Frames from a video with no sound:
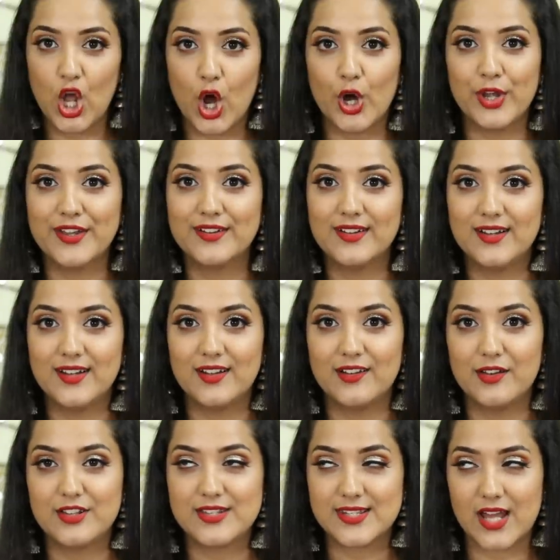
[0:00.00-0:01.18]
L'Oreal
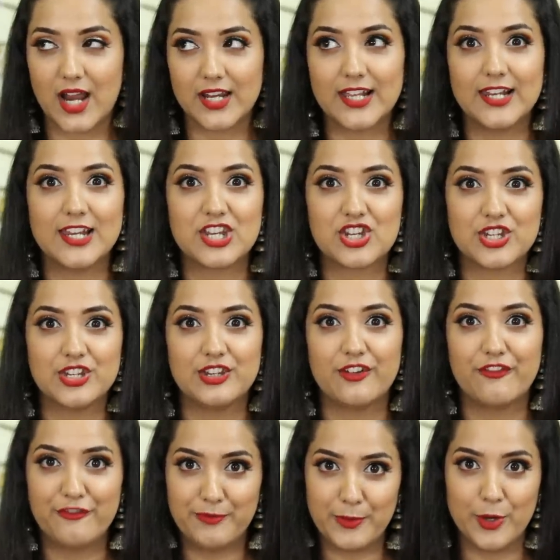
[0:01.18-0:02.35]
Star Collection
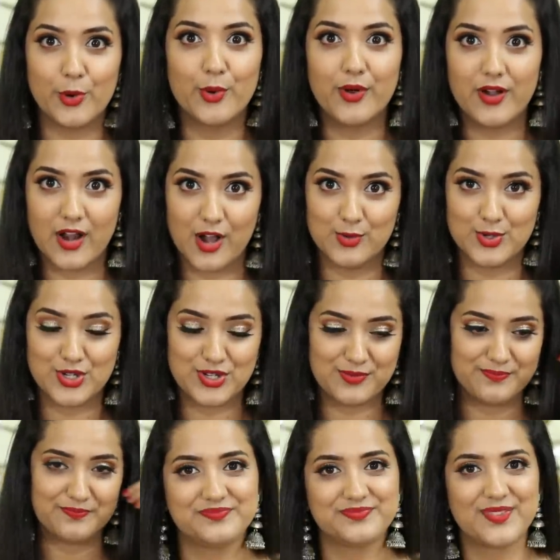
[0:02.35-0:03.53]
Pure Rouge.
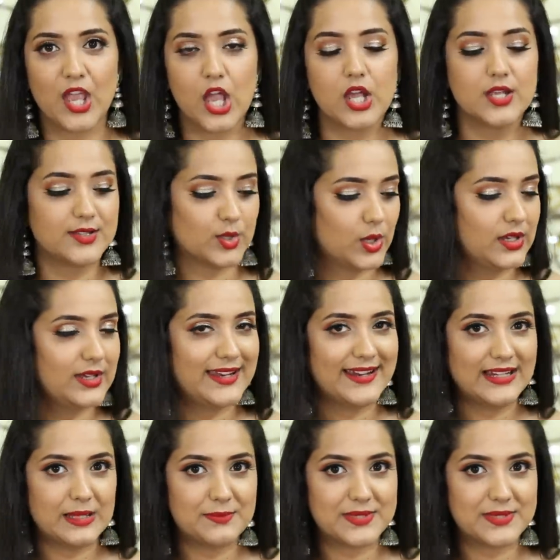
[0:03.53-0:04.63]
So red